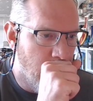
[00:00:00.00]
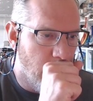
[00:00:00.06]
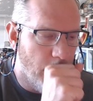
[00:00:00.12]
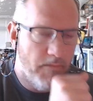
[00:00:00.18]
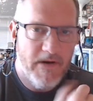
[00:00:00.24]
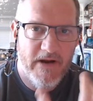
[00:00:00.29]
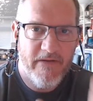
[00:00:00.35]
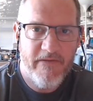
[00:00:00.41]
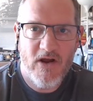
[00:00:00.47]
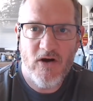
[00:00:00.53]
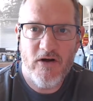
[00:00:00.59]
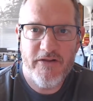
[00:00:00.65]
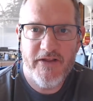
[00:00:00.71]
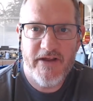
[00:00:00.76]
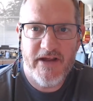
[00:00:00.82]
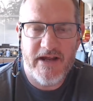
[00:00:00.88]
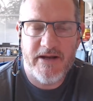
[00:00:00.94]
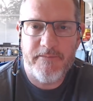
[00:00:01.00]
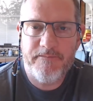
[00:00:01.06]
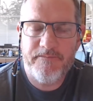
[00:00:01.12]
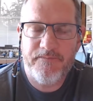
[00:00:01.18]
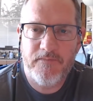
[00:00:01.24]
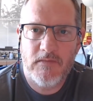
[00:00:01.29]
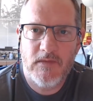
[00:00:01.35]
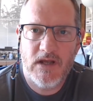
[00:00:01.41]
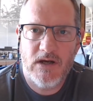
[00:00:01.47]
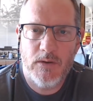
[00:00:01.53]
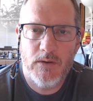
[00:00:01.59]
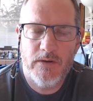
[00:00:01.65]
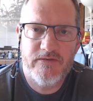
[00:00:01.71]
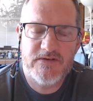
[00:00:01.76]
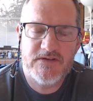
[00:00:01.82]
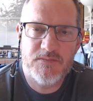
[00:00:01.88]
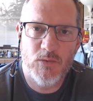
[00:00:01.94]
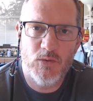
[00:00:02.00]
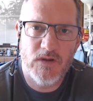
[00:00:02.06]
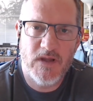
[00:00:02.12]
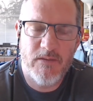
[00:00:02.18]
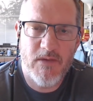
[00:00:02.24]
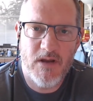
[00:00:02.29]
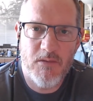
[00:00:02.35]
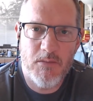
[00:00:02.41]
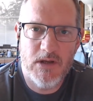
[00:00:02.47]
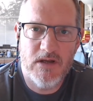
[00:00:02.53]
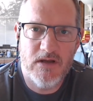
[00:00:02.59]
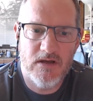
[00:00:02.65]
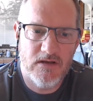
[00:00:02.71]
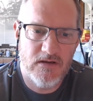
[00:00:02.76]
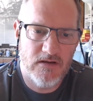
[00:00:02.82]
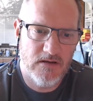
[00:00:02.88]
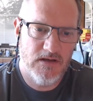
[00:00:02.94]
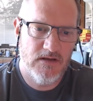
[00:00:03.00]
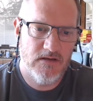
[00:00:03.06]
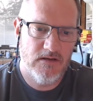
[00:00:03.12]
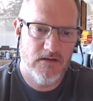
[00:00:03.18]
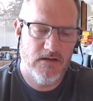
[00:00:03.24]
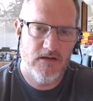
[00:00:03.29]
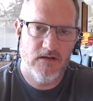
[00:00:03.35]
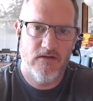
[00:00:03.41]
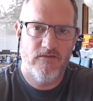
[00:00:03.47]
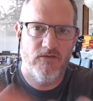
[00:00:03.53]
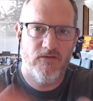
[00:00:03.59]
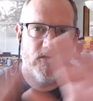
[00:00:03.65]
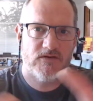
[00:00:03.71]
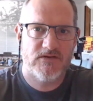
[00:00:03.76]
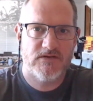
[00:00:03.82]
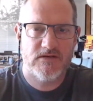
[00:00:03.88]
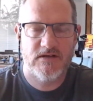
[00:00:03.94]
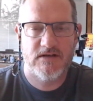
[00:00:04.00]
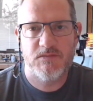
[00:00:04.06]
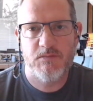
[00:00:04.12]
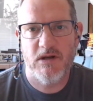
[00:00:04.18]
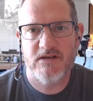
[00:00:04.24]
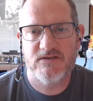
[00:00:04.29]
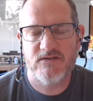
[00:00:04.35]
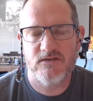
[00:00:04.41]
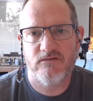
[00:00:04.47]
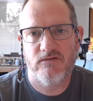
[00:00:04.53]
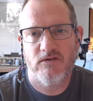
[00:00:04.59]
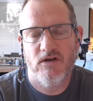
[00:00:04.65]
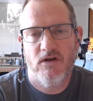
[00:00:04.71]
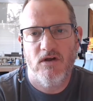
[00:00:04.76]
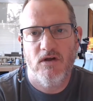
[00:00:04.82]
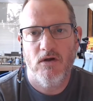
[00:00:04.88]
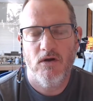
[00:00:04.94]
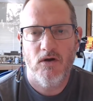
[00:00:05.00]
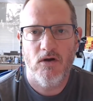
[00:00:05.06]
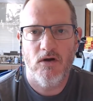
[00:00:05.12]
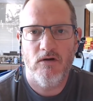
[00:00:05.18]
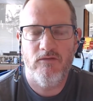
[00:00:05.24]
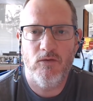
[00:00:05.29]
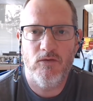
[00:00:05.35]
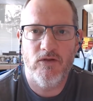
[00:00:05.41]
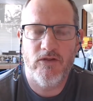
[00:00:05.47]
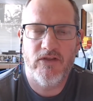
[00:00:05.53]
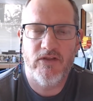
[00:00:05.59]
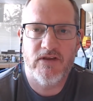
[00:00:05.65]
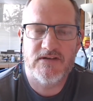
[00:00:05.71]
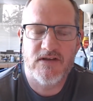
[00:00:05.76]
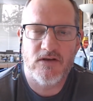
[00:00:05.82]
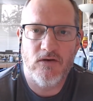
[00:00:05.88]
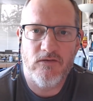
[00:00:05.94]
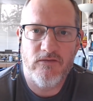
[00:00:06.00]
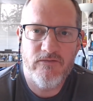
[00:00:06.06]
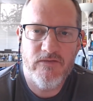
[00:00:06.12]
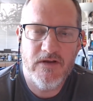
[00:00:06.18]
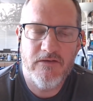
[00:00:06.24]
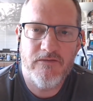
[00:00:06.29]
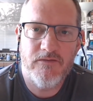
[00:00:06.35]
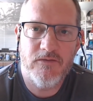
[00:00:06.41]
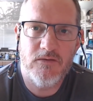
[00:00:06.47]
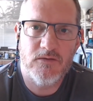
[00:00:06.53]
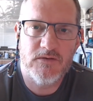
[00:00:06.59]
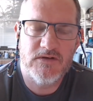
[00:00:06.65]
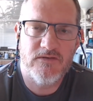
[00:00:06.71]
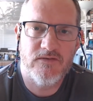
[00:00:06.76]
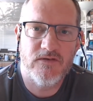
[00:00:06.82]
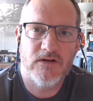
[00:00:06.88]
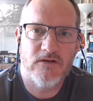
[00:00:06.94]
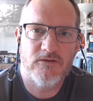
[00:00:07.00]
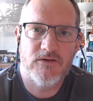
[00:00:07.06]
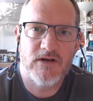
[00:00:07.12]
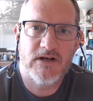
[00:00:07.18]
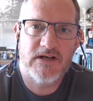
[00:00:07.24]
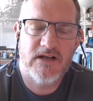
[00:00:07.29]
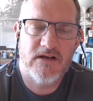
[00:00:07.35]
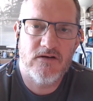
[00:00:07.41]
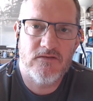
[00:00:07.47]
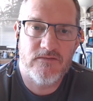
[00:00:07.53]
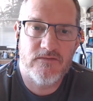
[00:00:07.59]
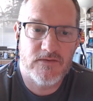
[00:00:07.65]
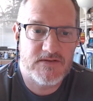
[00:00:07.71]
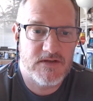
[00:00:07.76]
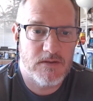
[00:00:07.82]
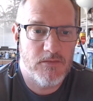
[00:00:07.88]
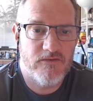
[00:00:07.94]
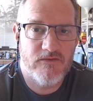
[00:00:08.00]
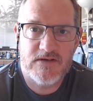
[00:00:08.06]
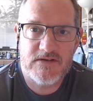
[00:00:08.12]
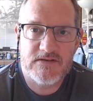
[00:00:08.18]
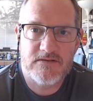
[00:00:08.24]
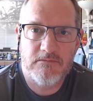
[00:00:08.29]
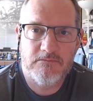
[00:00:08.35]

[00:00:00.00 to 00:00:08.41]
And they are there, however small they may be in the vast expanse of all the things that are fearful or difficult right now for some of us.